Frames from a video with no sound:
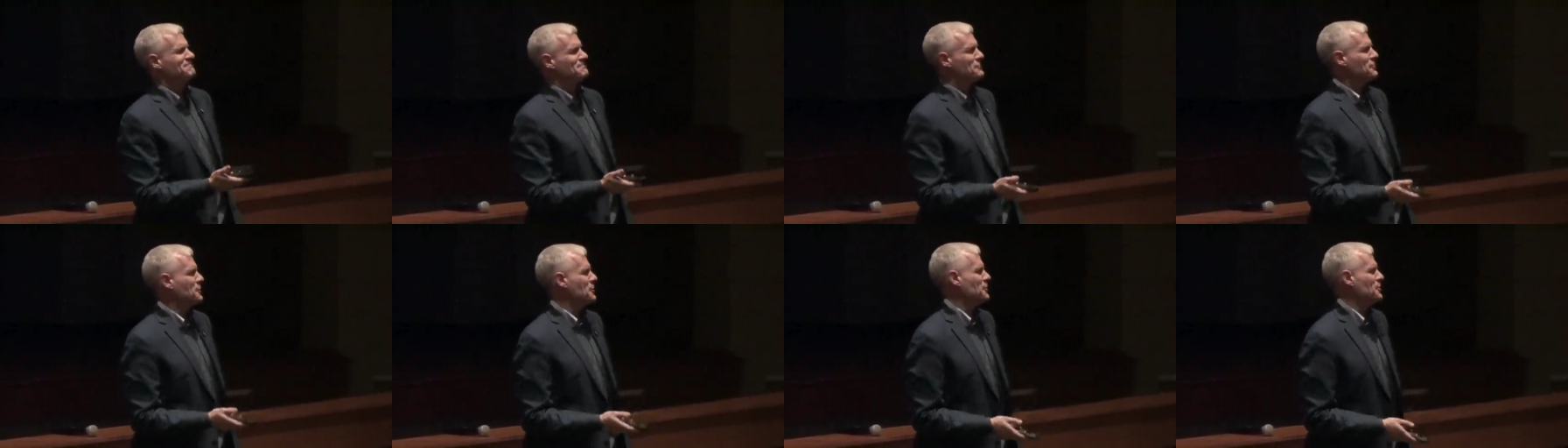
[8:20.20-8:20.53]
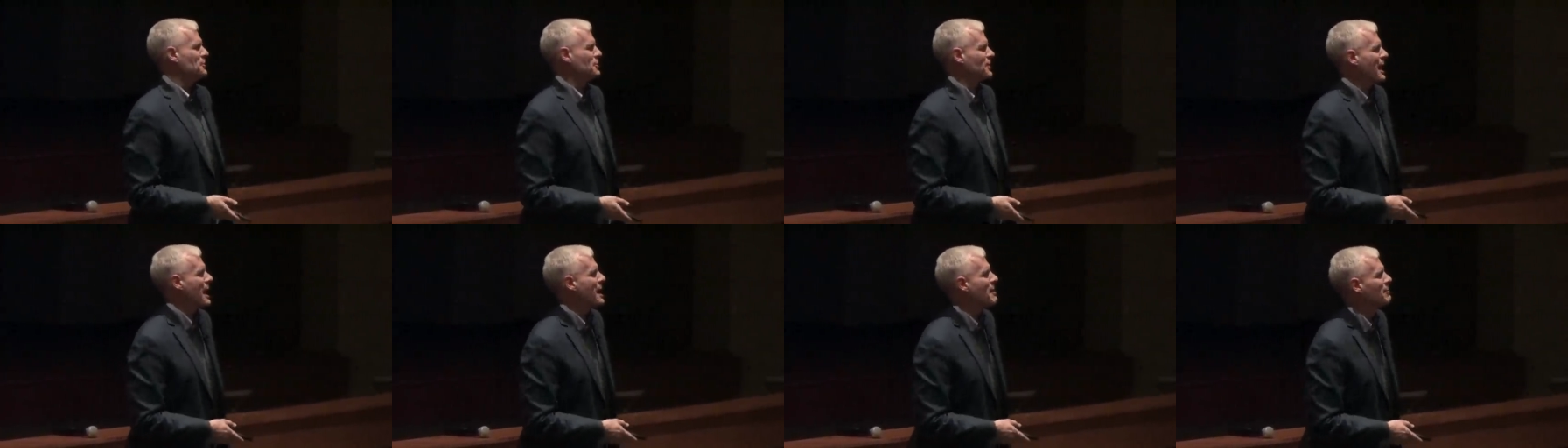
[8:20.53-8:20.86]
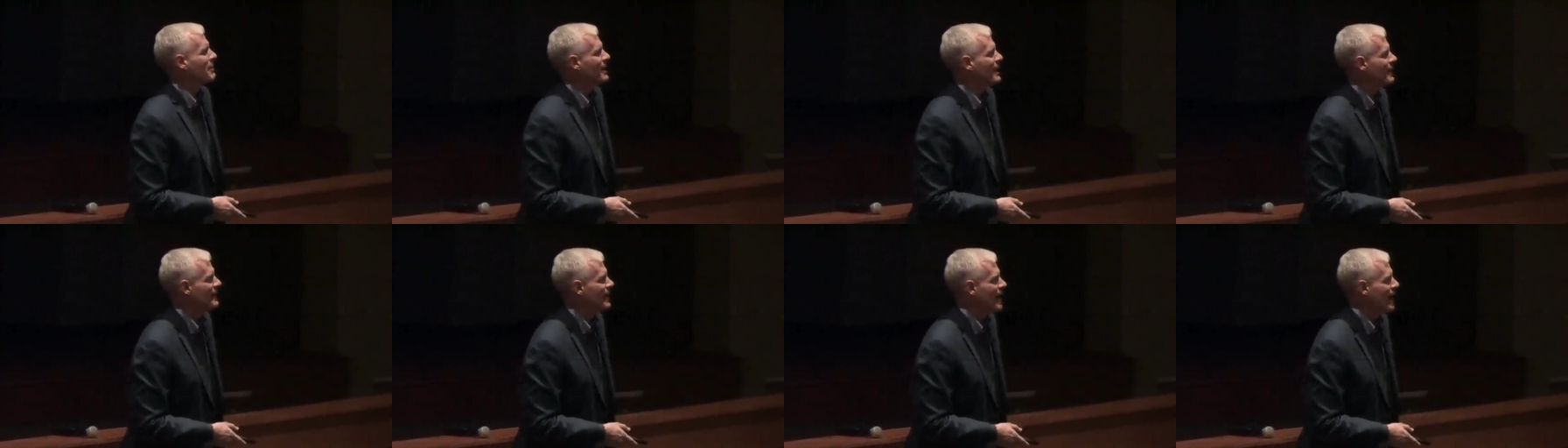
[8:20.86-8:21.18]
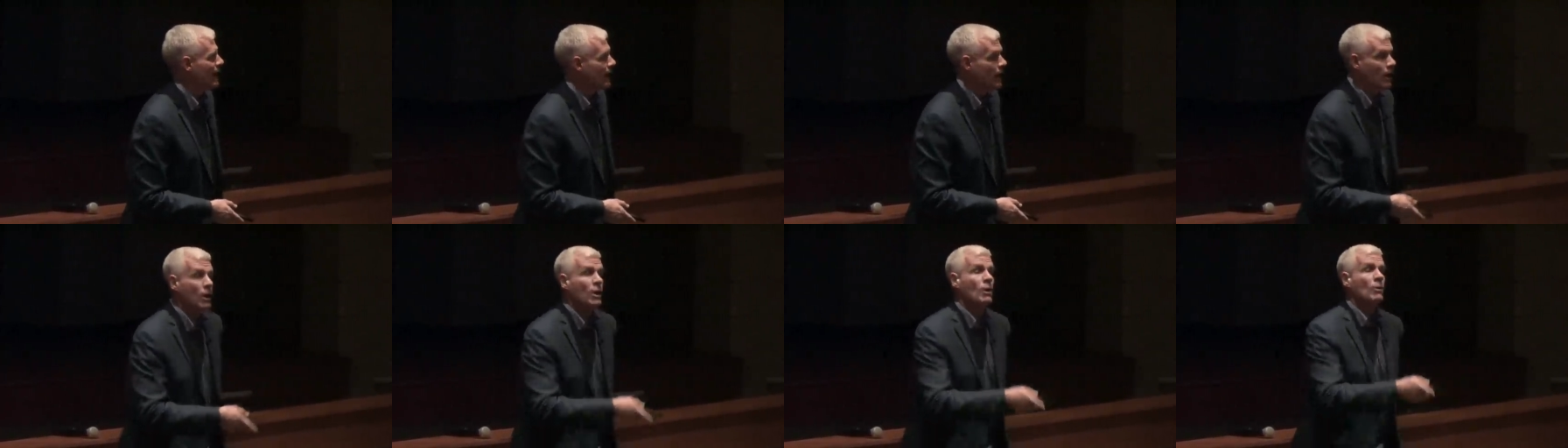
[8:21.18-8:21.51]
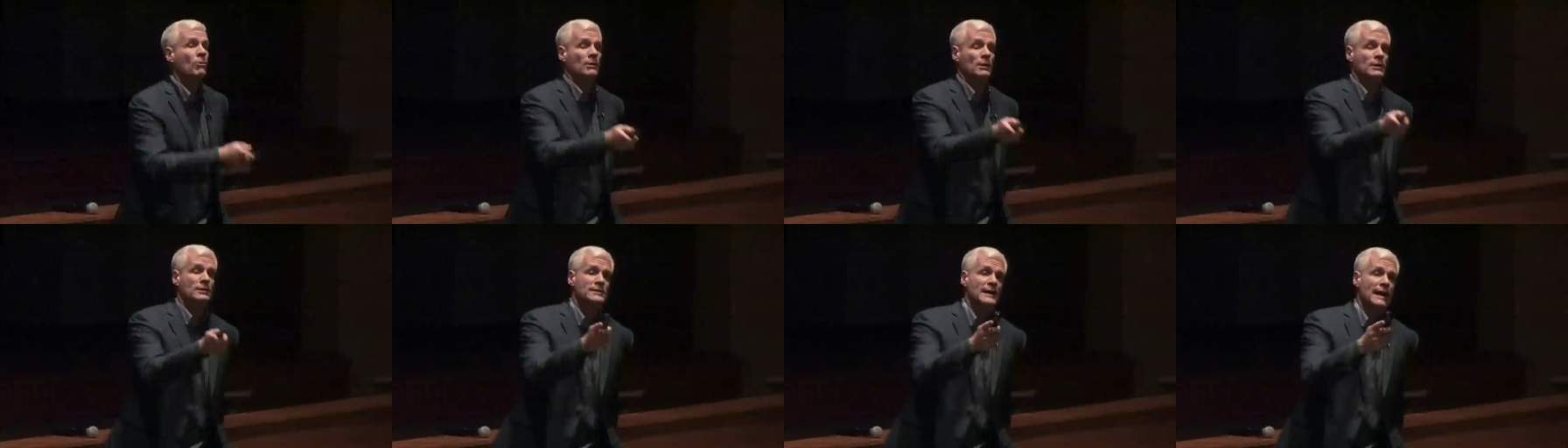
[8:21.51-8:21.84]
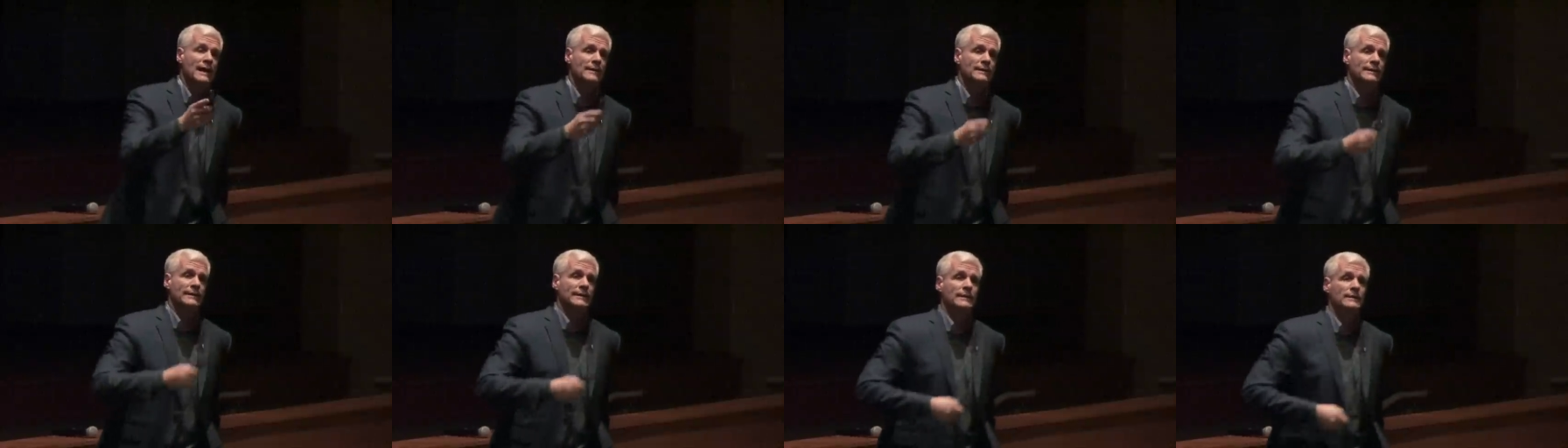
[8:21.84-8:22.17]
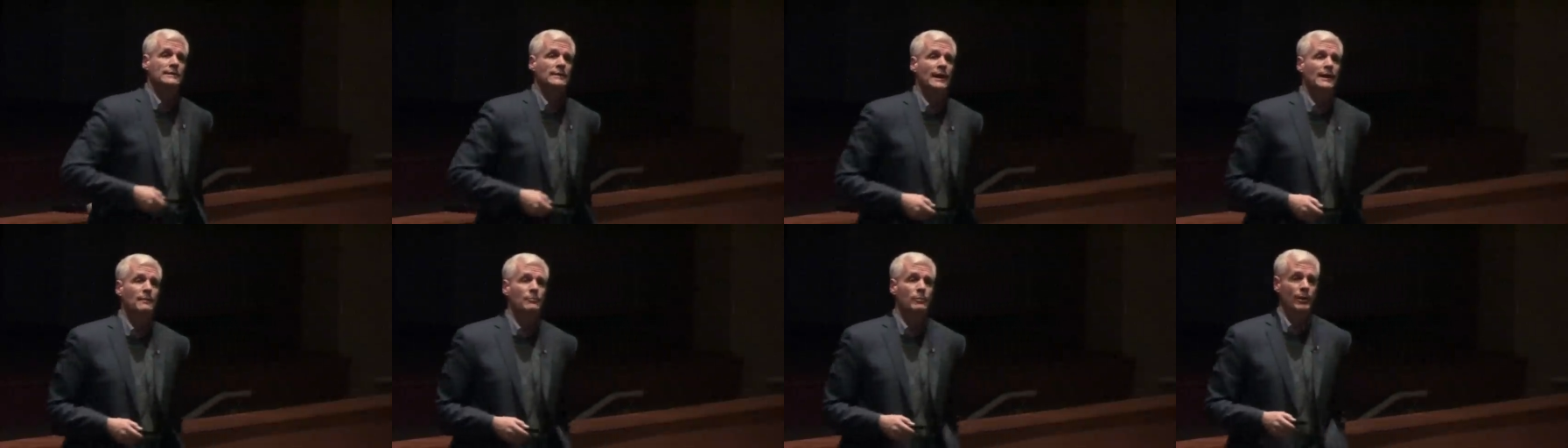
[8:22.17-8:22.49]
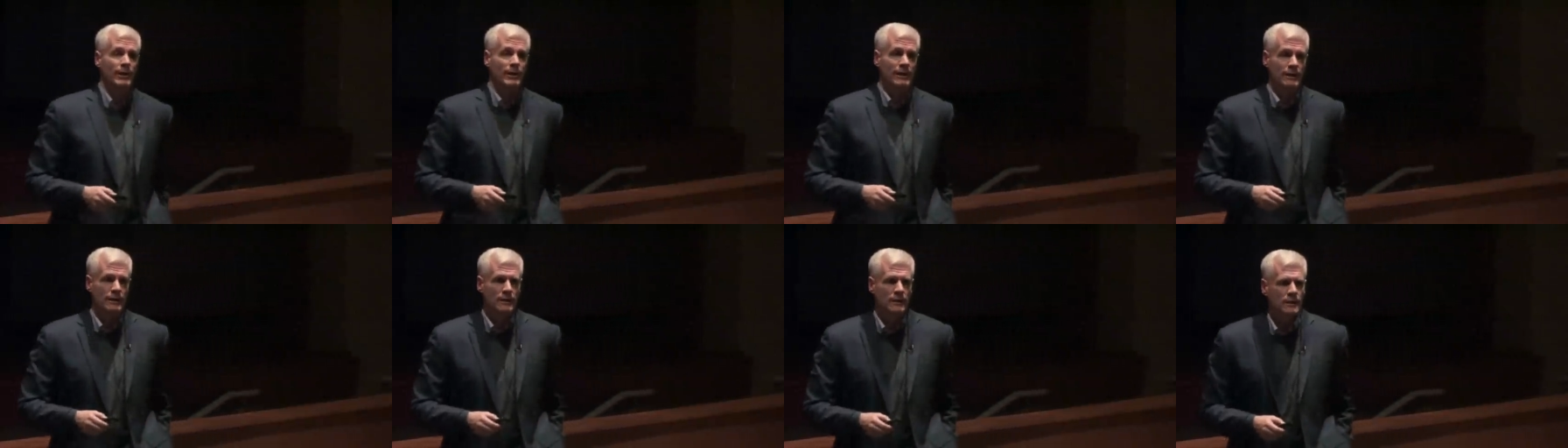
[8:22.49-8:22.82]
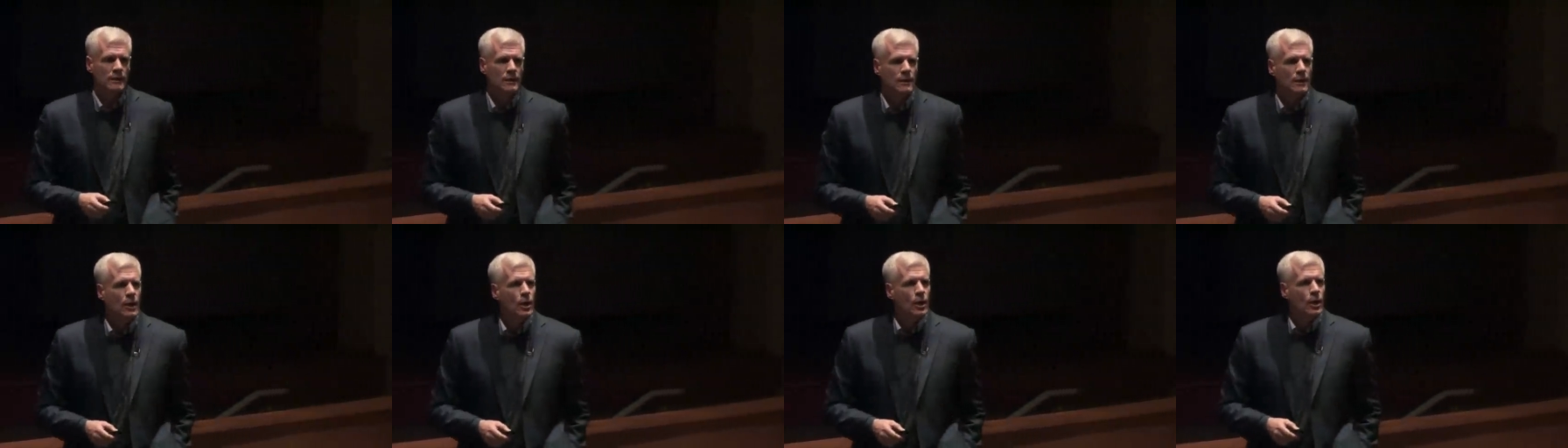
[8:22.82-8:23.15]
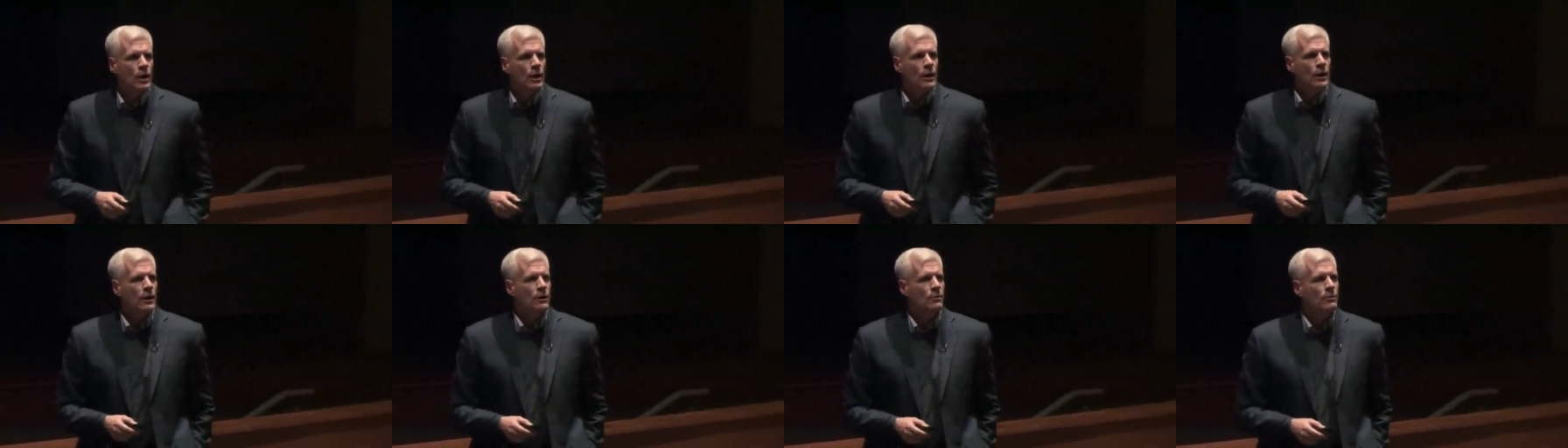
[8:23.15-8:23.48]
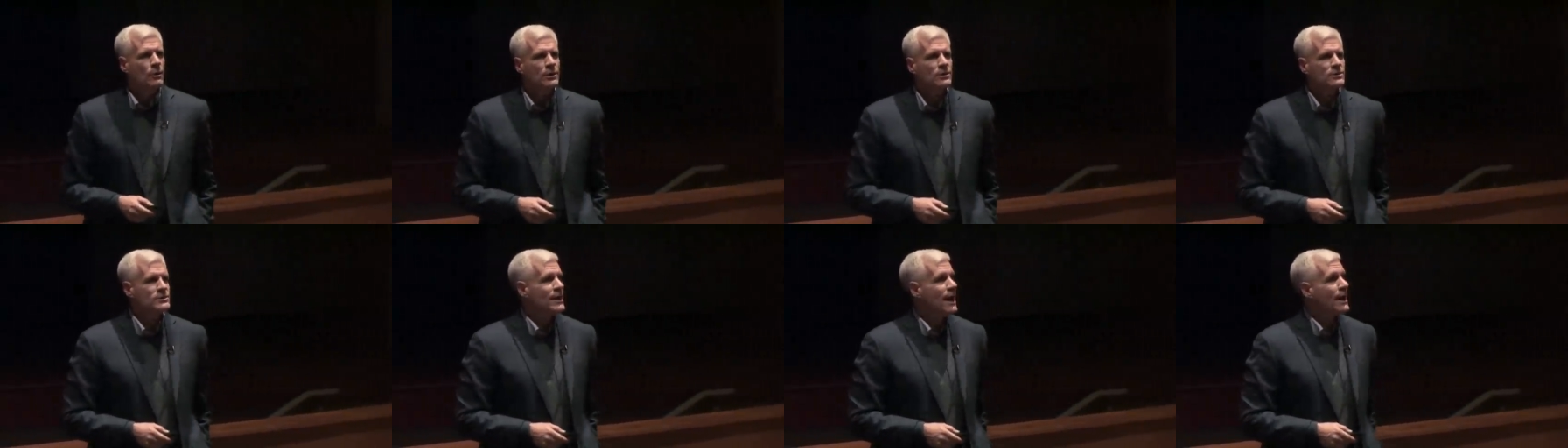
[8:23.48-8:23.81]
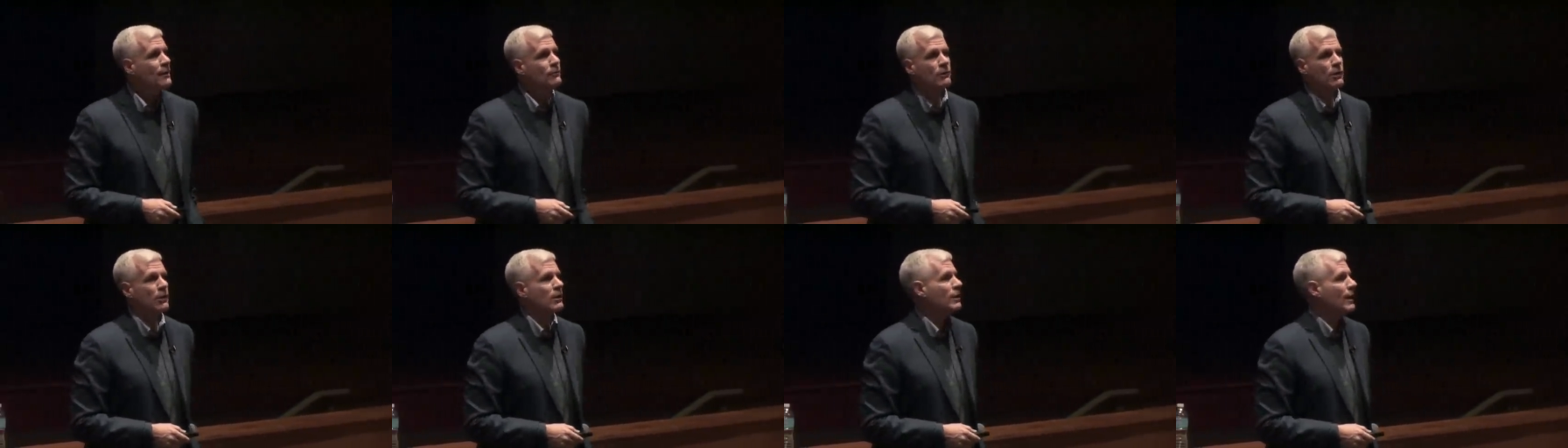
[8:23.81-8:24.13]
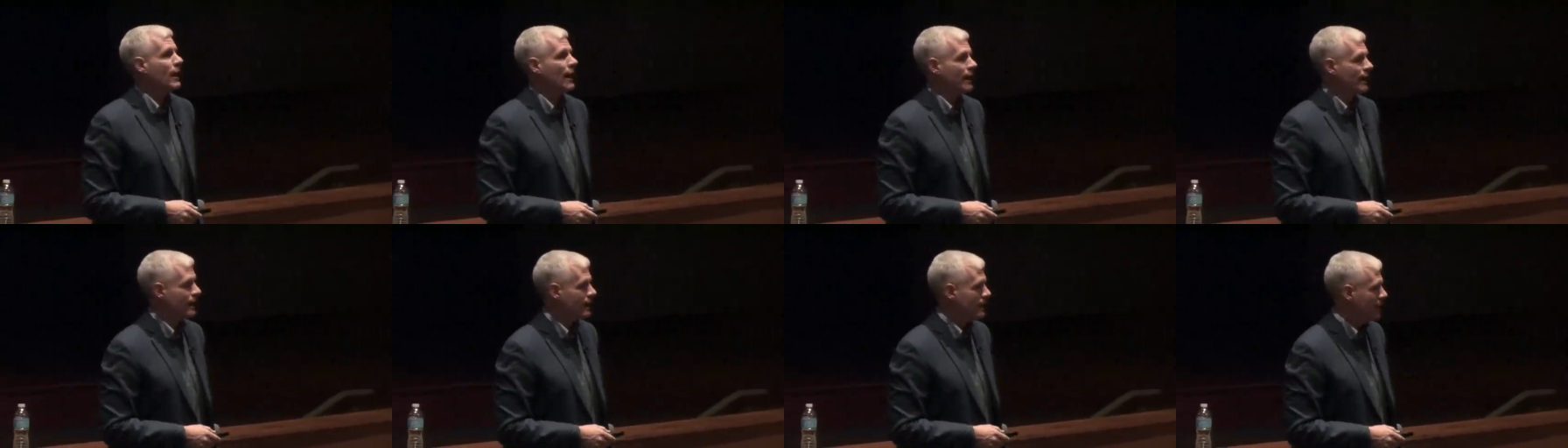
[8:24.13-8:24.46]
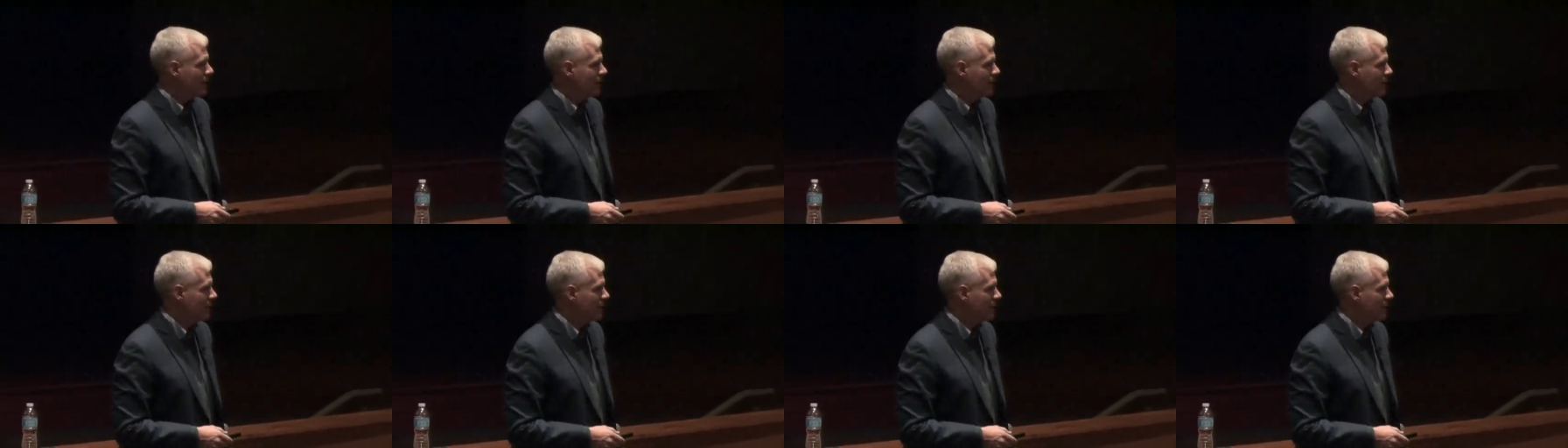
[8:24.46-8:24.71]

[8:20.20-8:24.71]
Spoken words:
Can you elaborate on that? Well, exactly, he elaborated. And what does that look like?